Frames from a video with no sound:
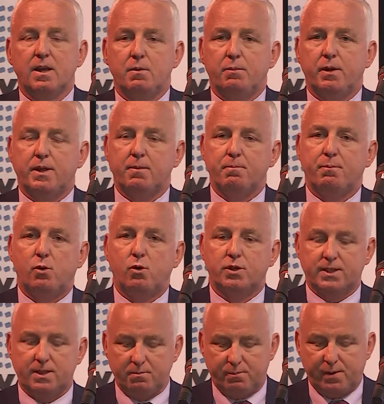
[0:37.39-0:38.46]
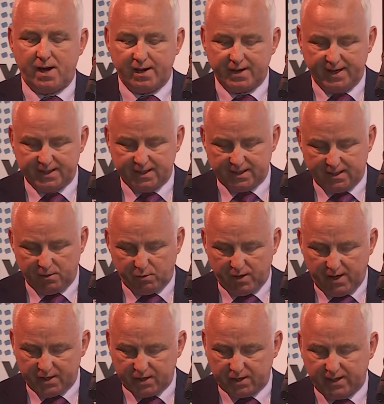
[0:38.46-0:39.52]
but the important part is that we're
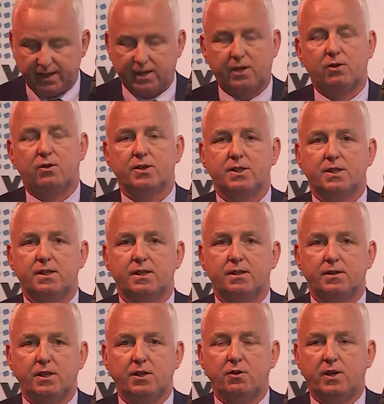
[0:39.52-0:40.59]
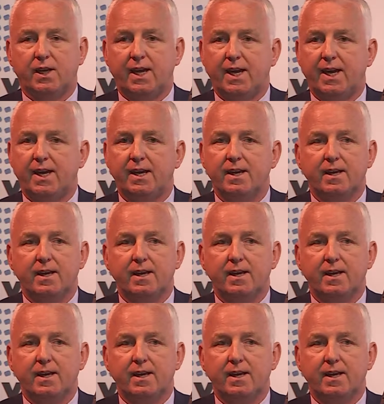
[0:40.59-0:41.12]
actually across the UK.